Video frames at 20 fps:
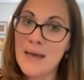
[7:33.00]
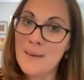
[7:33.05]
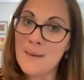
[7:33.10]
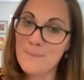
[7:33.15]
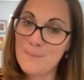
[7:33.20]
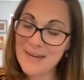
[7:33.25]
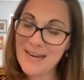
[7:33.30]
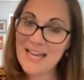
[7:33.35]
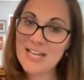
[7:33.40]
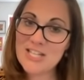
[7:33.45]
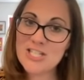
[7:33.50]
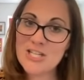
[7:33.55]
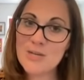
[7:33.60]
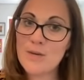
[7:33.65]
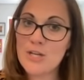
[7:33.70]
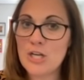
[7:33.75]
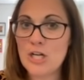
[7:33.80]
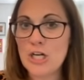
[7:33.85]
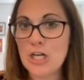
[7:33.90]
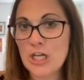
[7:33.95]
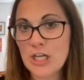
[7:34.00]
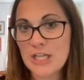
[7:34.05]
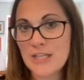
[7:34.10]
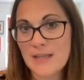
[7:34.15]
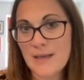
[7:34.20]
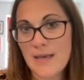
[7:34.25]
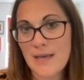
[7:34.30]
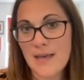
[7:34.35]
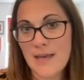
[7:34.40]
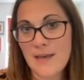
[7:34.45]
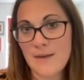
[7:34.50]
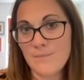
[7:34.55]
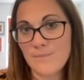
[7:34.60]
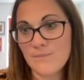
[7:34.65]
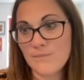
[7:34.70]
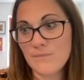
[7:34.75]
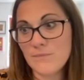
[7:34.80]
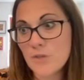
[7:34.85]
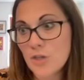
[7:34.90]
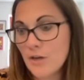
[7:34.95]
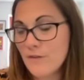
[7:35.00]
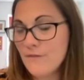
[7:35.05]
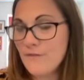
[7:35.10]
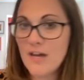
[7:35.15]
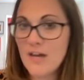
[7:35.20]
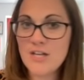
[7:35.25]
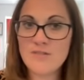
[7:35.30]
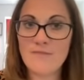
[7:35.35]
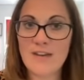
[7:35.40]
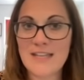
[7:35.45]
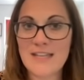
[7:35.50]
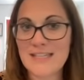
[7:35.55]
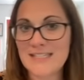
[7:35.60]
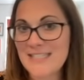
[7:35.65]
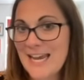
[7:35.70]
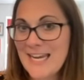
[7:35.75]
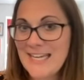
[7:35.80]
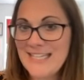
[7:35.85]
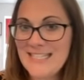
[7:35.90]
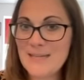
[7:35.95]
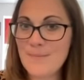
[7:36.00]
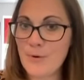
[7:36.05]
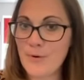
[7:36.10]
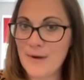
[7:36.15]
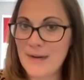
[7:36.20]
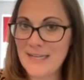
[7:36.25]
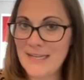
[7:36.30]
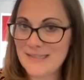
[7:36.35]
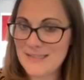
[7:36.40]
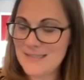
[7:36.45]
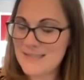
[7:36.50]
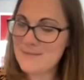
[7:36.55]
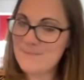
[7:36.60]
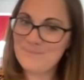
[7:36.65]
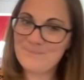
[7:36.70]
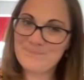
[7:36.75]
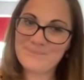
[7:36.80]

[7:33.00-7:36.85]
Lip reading: But actually, when you look at the conversion rate, the data points,